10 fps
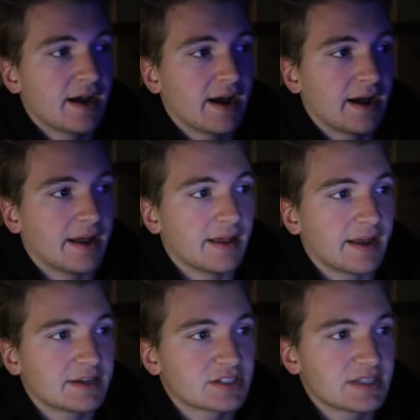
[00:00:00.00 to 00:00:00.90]
Uh,
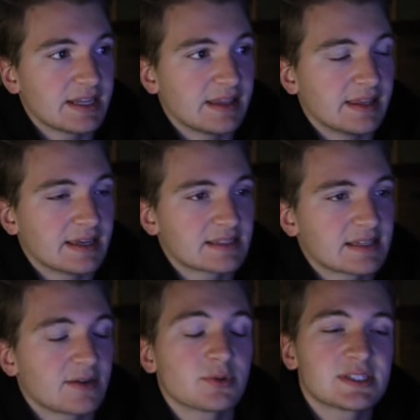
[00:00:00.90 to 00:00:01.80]
I just need
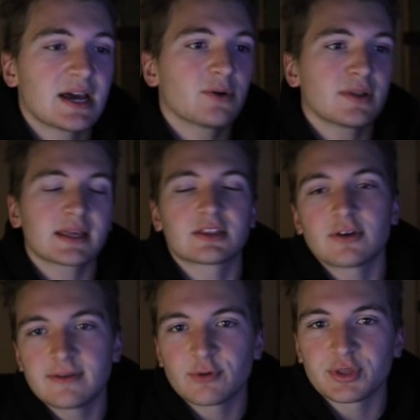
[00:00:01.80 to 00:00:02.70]
this. It was down to like
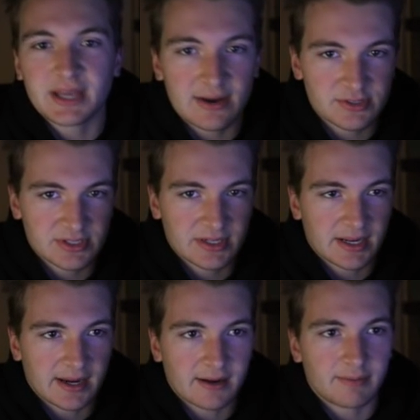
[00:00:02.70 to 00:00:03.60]
34,000
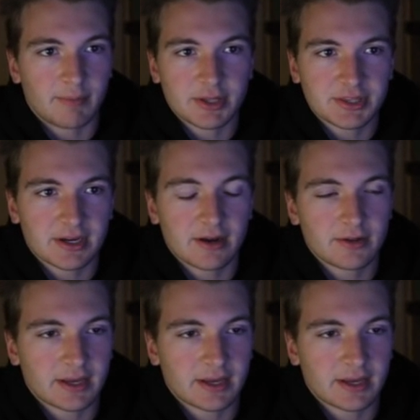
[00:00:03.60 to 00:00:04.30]
like a month ago,